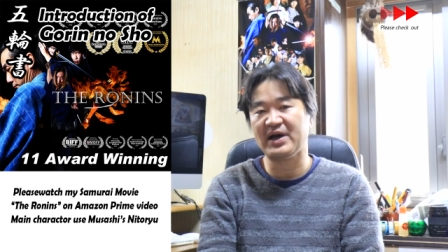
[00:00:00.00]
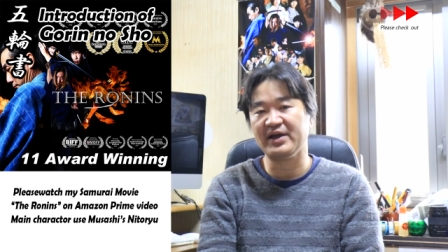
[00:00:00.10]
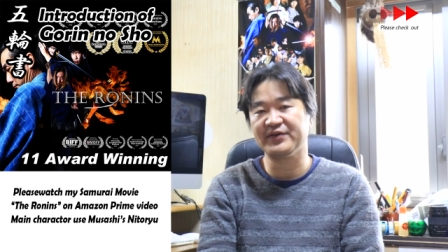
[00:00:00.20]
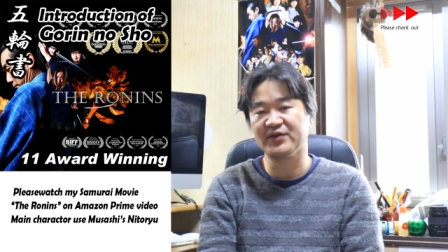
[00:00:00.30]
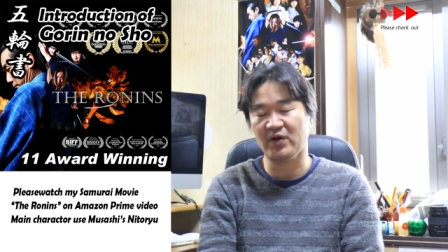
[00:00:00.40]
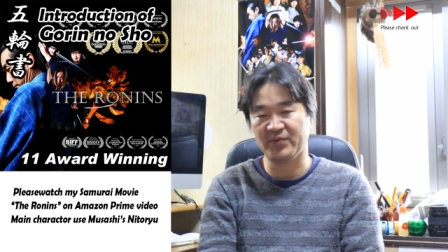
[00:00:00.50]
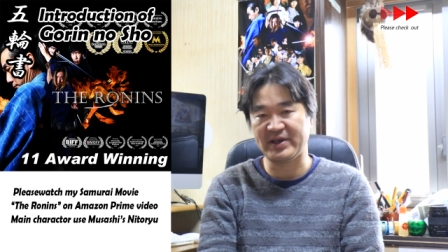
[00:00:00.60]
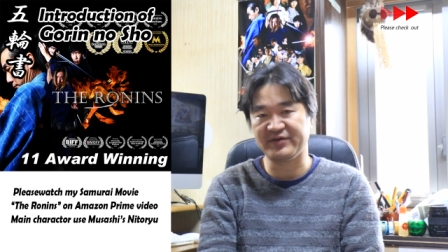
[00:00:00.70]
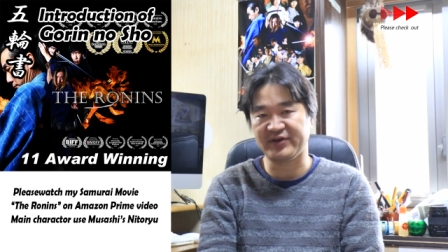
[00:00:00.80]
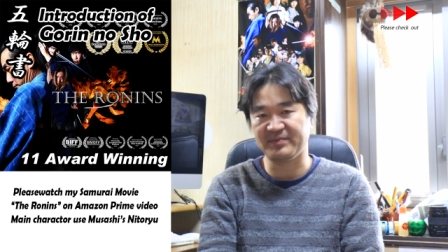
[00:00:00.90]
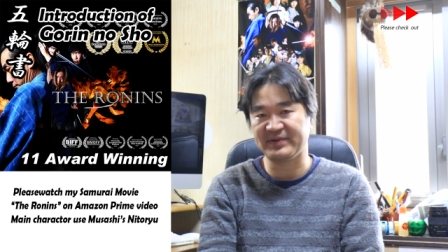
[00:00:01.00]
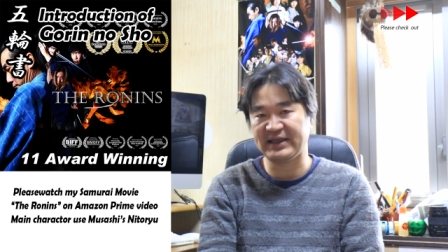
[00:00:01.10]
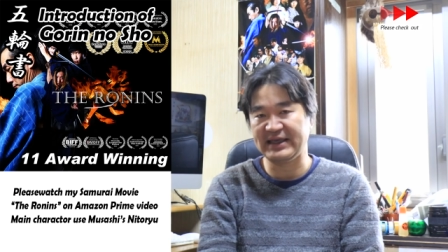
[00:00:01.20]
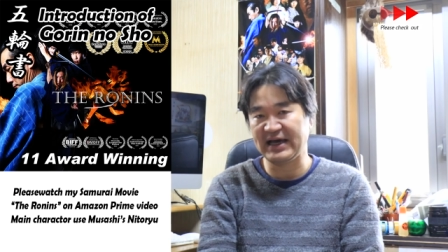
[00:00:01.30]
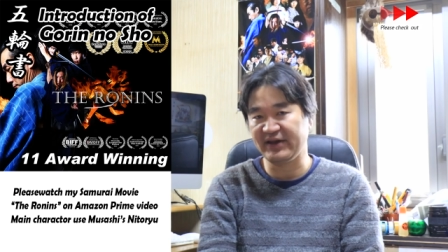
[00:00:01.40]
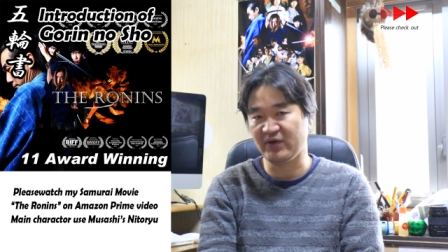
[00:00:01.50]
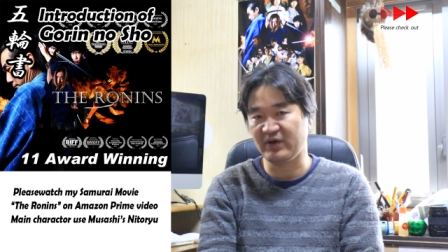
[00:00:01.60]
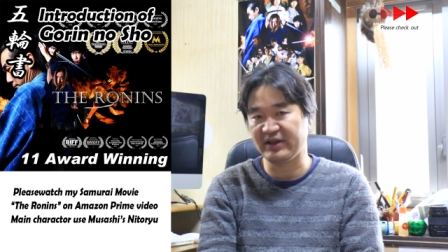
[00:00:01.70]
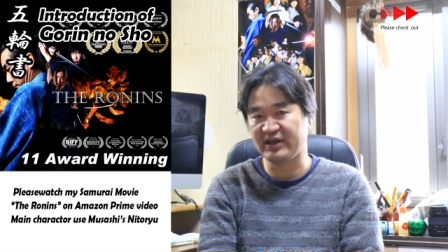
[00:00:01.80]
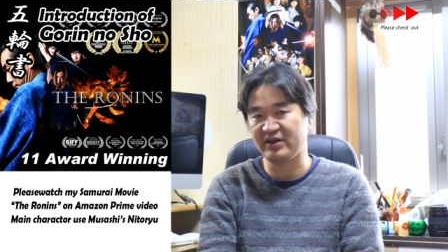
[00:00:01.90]
my swordmanship
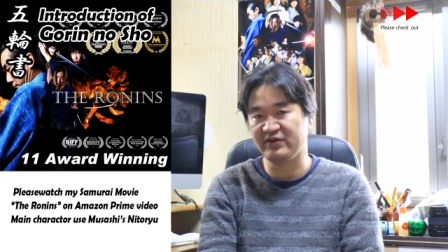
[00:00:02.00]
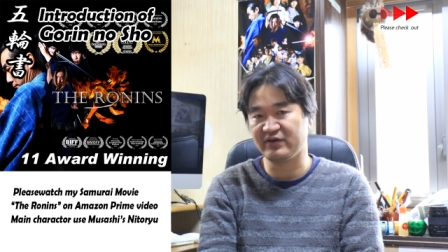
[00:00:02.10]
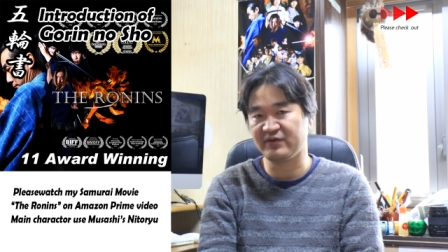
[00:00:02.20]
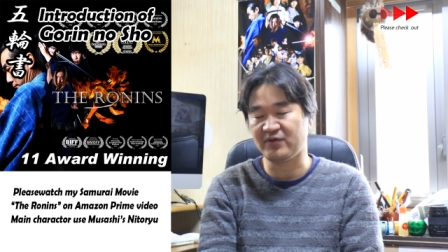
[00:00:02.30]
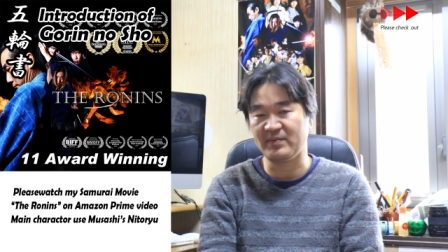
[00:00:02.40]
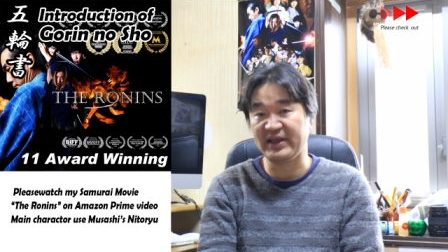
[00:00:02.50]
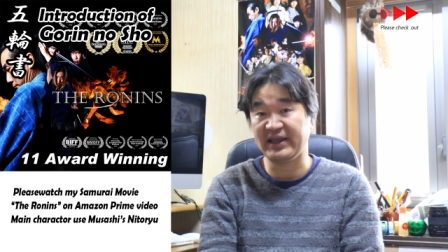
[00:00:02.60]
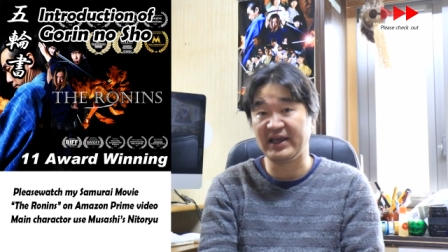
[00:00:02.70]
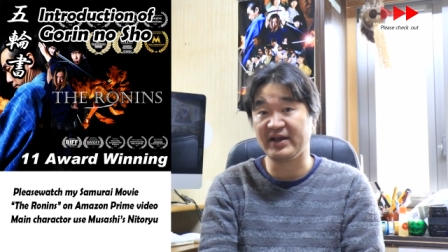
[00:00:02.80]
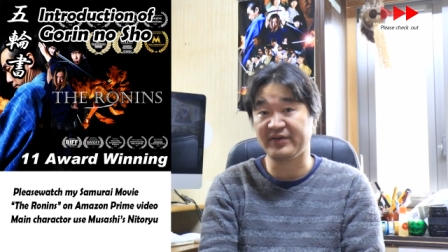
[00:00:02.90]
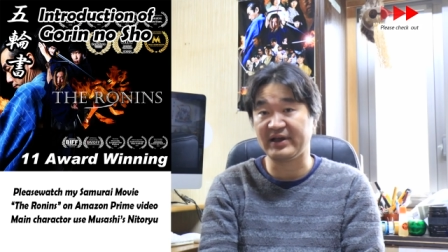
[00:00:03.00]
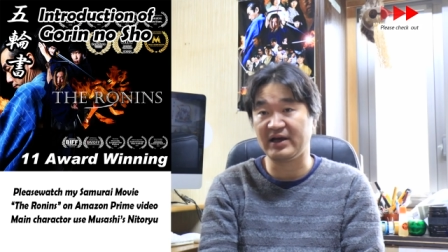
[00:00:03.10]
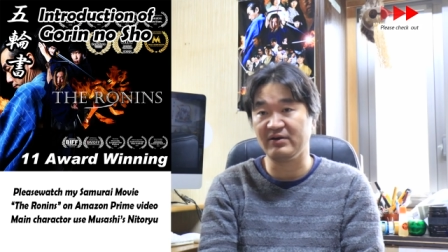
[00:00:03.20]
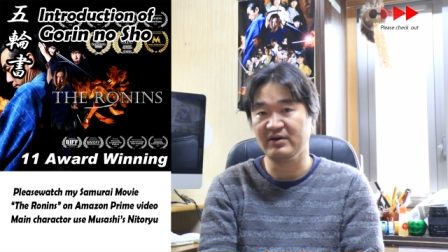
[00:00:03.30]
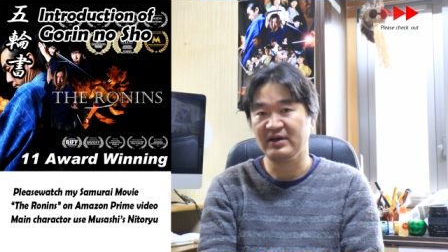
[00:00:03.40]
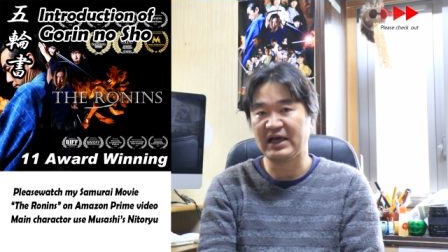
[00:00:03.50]
Iaido and Kenjutsu for many years now.